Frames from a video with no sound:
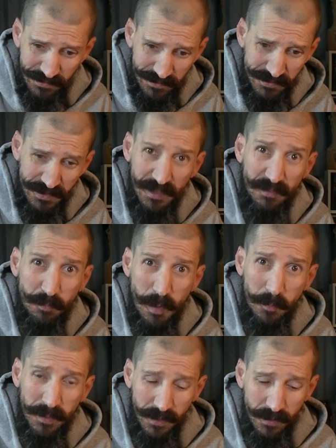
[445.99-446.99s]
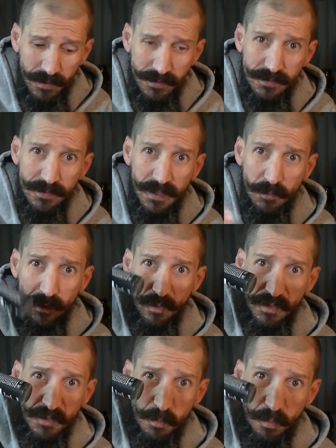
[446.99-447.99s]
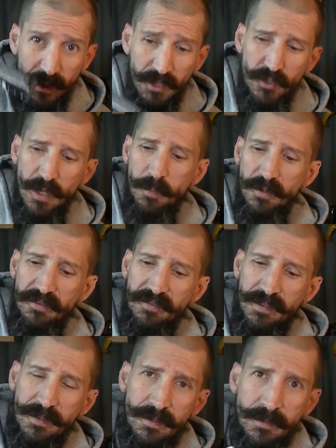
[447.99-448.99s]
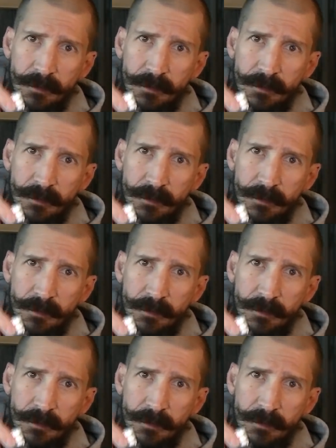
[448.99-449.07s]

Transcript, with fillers: set of pumpkin guts, then we're going to put a drop of